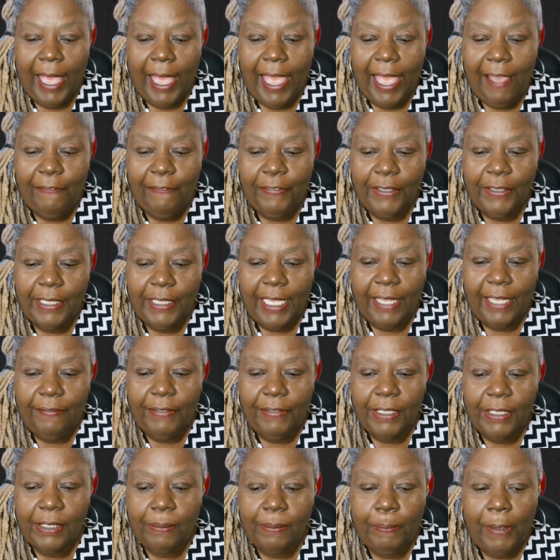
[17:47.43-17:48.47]

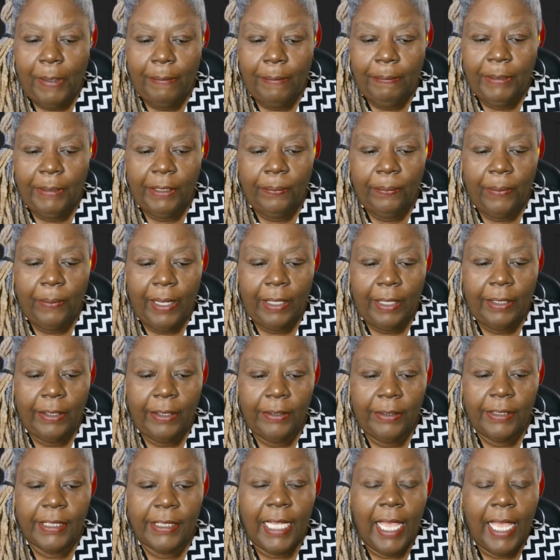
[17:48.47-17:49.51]
affidavits, public
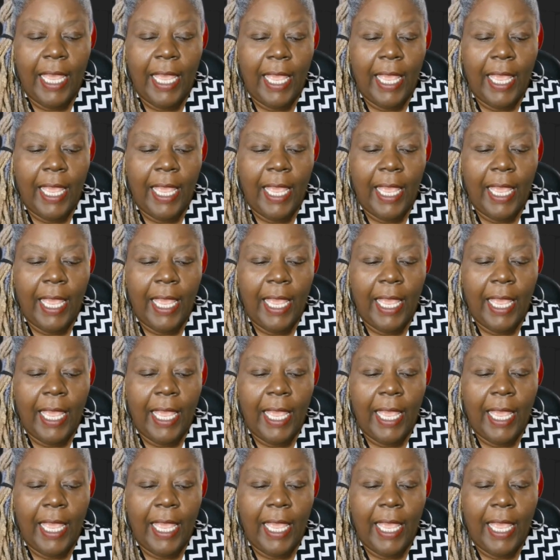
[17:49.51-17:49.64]
records,